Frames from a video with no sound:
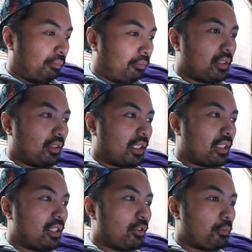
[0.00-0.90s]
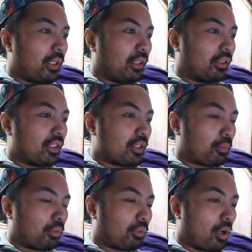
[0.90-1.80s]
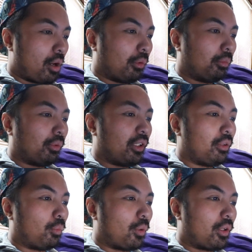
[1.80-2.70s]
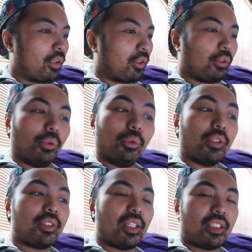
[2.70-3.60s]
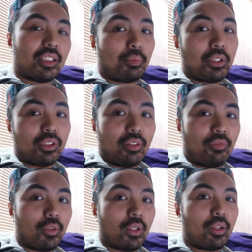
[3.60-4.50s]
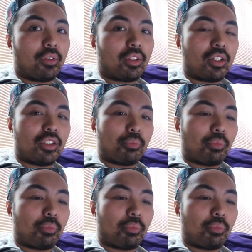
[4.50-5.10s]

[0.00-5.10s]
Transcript: Selecting your meal is probably one of the coolest things, especially if you're a health conscious